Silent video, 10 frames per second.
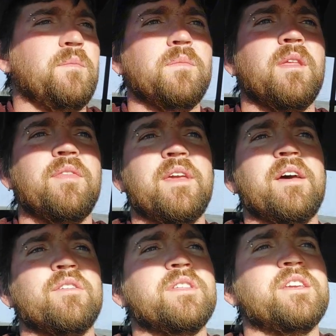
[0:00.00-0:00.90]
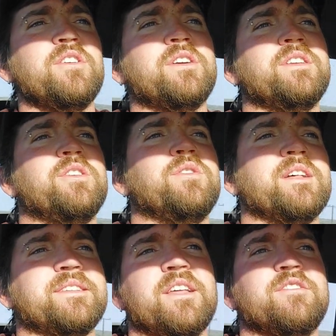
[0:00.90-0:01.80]
The other thing you can do,
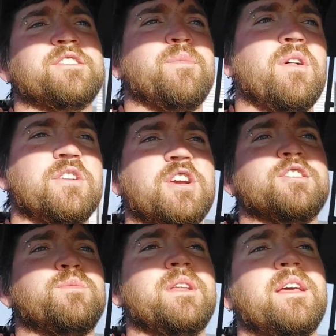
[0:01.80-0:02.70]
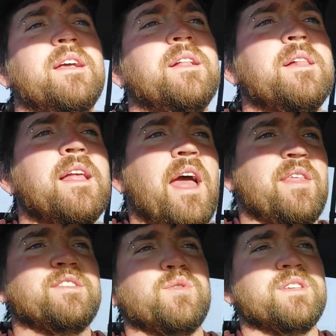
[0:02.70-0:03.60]
that's another small adjustment, and
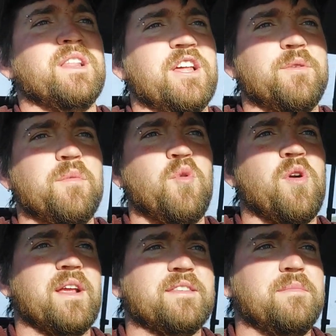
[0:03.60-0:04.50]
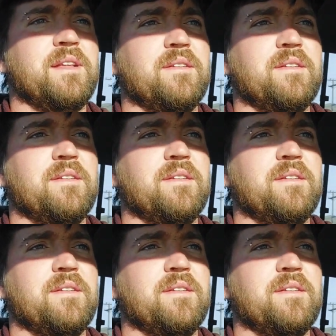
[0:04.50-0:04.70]
this one's a little bit more intimate.